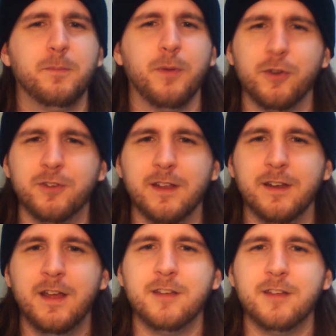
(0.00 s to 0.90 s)

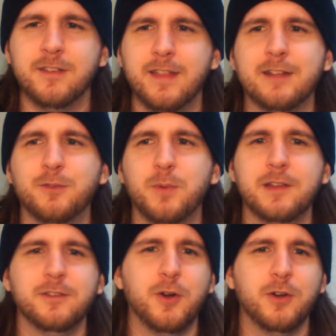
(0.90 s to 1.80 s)
person. So that's
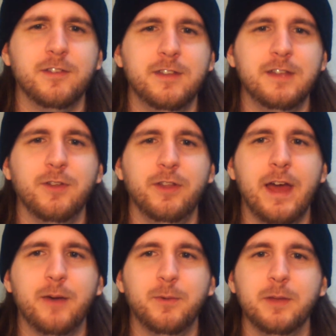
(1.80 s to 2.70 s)
why Zahard is evil
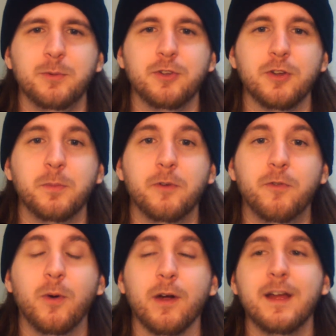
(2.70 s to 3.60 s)
now when he was good
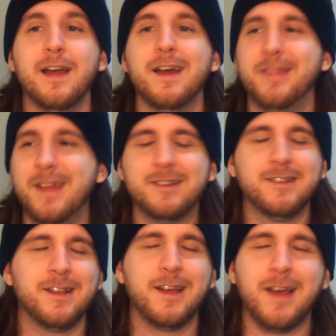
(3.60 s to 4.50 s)
before.
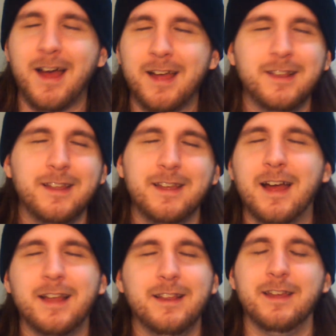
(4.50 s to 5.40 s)
That's highly,
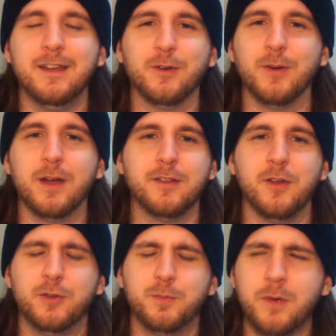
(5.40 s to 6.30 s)
highly incorrect,
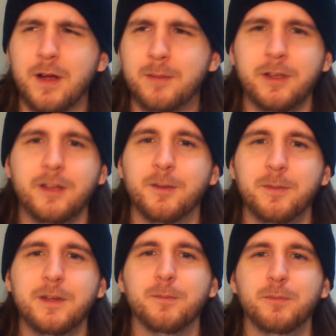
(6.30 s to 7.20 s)
though. It's probably going to
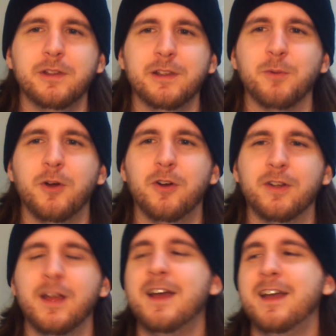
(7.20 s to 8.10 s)
be completely
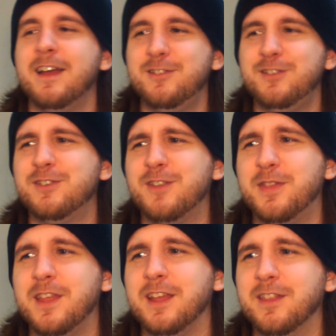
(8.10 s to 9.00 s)
wrong. It's just a
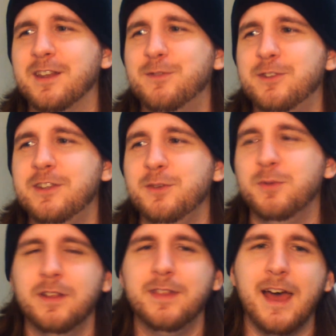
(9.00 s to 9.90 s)
thing that if SIU
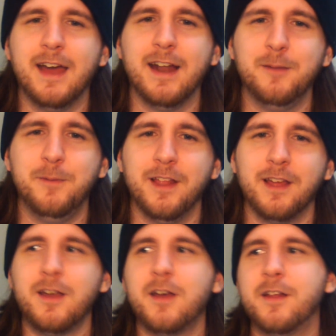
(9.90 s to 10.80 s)
did that, I'd be
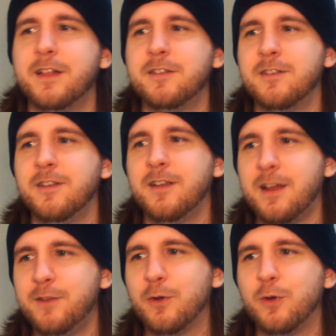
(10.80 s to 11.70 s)
like, ah, that's
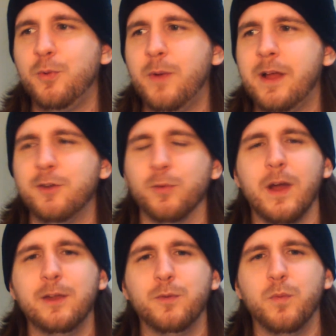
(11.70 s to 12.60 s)
kind of a cool way to
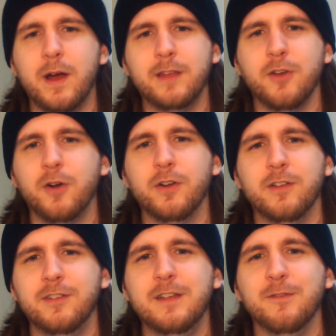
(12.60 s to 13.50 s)
write why Zahard
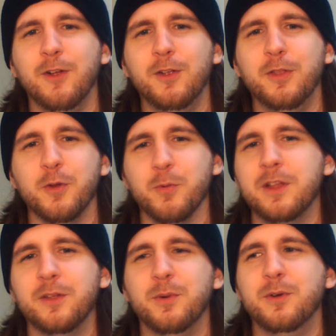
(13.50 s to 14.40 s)
is evil. The
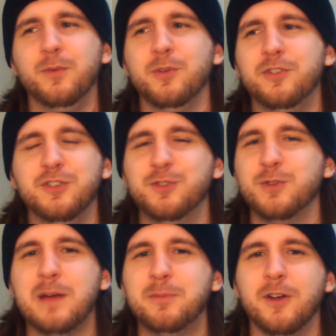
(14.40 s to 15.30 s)
real one was just
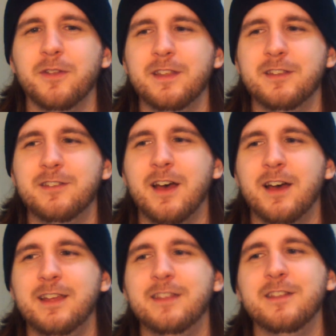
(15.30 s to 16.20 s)
trapped on this,
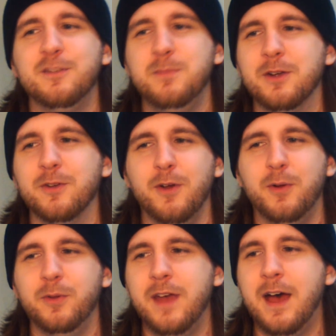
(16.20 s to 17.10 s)
uh, in this mirror the
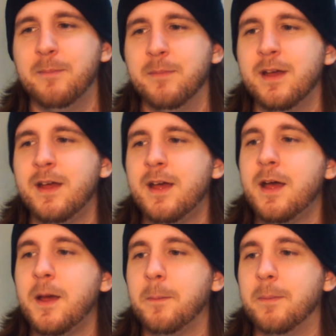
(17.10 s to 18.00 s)
whole time.
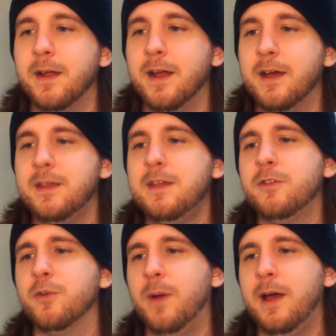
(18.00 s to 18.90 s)
But uh,
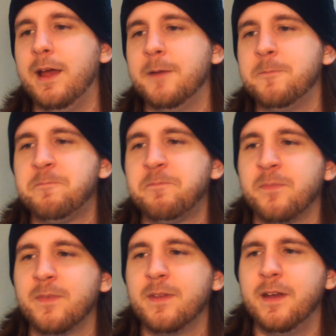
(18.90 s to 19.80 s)
either way,
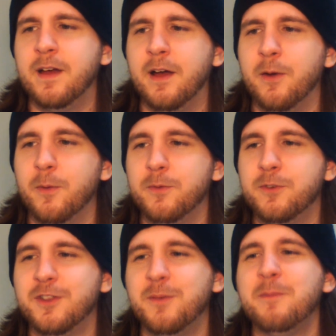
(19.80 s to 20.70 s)
uh,
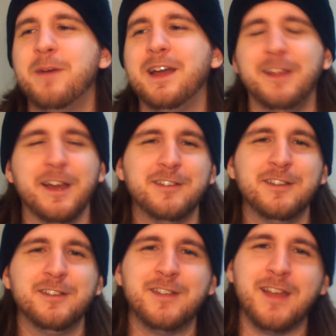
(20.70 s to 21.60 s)
some of my
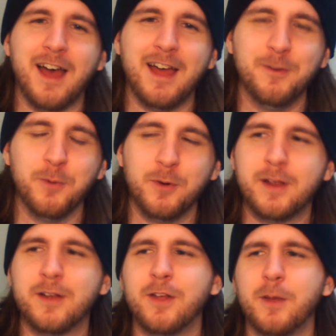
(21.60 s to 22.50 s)
guesses, I wrote
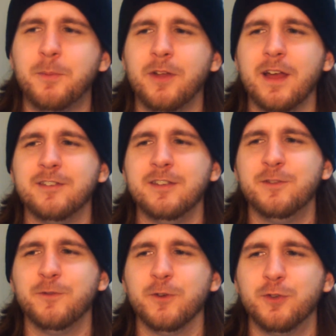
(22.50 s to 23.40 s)
down a couple
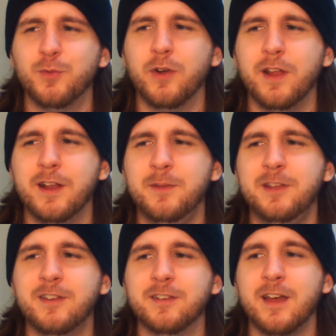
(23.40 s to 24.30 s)
guesses for sworn
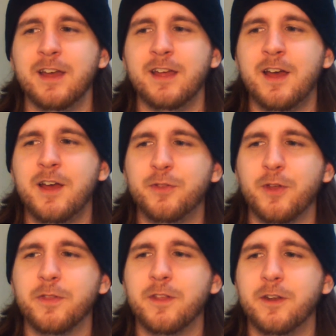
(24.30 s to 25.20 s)
enemies because I
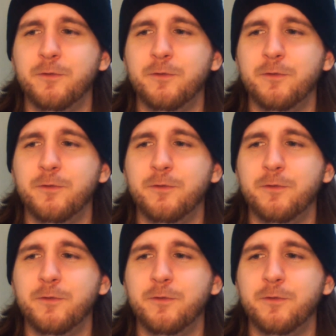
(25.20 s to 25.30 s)
thought that a